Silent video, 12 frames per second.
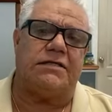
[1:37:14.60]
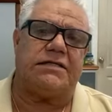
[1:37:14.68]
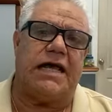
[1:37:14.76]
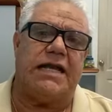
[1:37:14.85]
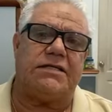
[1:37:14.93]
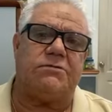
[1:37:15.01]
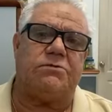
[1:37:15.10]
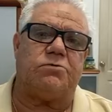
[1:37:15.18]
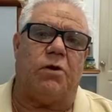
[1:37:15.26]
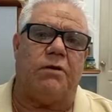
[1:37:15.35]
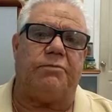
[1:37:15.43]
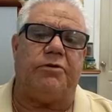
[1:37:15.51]
Xanax
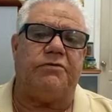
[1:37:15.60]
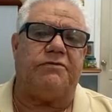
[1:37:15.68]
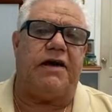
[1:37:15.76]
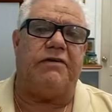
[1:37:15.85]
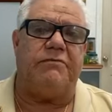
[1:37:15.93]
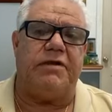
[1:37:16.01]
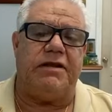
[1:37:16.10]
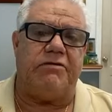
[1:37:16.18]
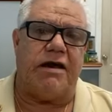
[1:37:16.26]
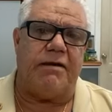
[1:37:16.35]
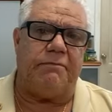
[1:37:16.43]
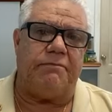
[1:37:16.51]
was 1.5
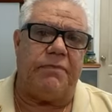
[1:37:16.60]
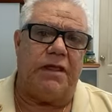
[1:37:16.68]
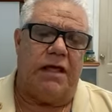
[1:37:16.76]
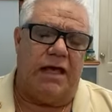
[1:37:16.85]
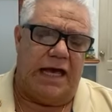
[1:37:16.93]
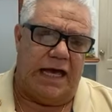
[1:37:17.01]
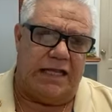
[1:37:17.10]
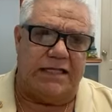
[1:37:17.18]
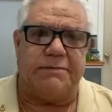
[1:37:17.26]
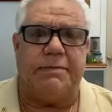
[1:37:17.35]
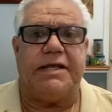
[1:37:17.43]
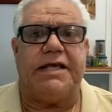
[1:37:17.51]
milligram,
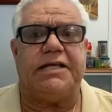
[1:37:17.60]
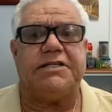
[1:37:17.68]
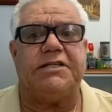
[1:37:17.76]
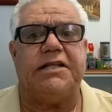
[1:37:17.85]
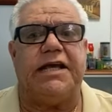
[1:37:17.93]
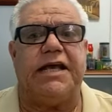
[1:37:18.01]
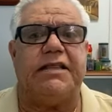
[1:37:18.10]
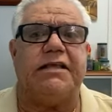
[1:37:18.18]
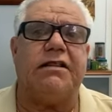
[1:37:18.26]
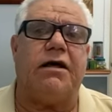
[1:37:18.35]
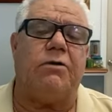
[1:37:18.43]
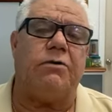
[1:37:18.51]
and the medication they're
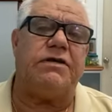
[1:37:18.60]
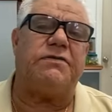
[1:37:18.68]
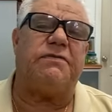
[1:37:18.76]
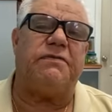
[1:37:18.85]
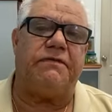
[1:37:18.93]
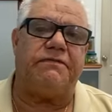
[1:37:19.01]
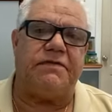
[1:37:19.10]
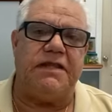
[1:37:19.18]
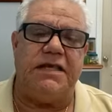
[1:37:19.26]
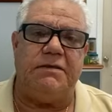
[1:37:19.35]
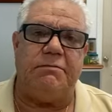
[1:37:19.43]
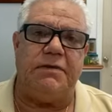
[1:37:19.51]
getting now is
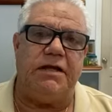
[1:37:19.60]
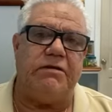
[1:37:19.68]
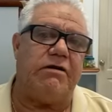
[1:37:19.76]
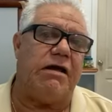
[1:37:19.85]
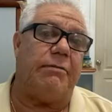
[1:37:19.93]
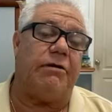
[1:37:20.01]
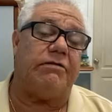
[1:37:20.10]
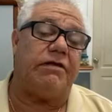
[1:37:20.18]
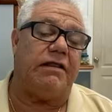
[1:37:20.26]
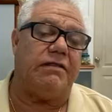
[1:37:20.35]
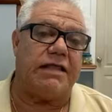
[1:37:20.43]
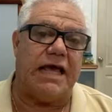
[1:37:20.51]
15 milligram or
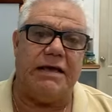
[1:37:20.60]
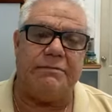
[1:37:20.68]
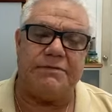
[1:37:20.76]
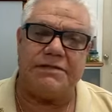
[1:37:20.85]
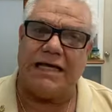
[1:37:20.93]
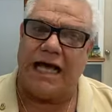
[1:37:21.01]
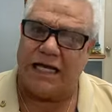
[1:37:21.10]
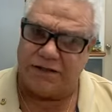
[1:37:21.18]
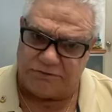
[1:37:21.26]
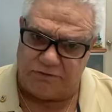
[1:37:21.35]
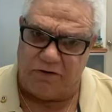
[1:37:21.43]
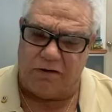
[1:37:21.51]
10 times
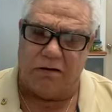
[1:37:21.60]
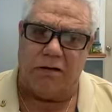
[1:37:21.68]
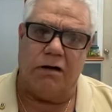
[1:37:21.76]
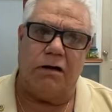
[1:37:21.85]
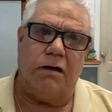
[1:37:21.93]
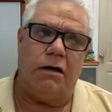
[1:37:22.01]
as strong.